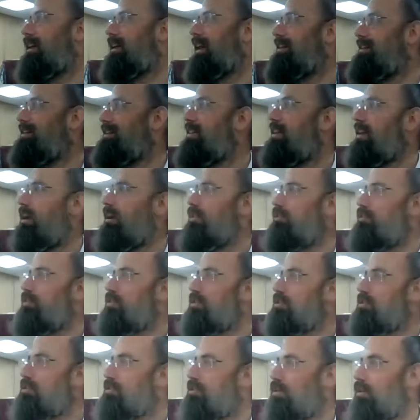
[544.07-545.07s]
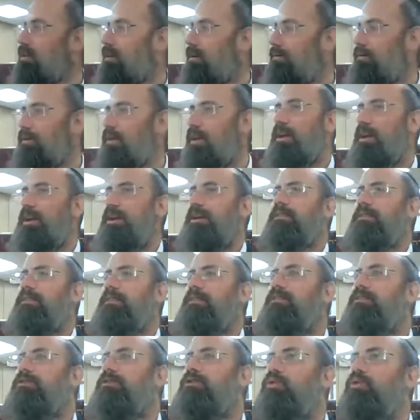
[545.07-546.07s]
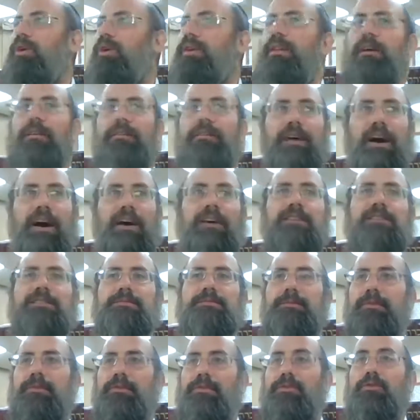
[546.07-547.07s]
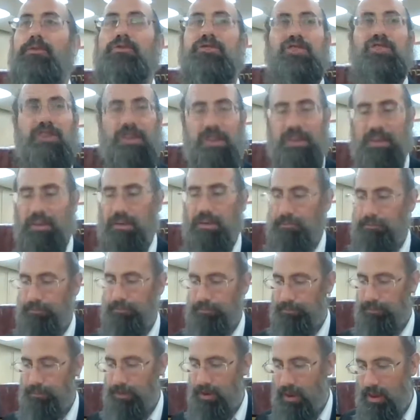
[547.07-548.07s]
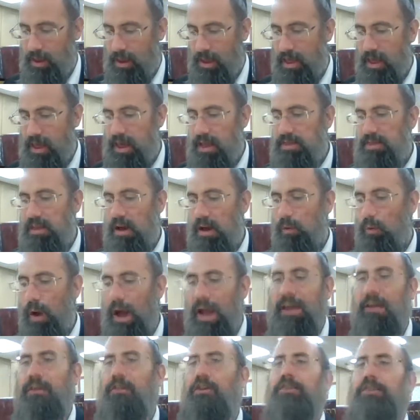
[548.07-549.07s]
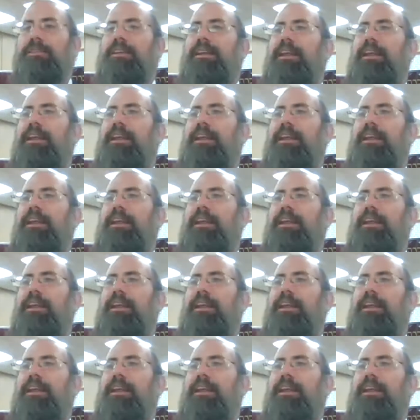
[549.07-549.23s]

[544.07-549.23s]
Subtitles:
take anything out of your sukkah till 2.5 hours before Shkia. Now, why are you not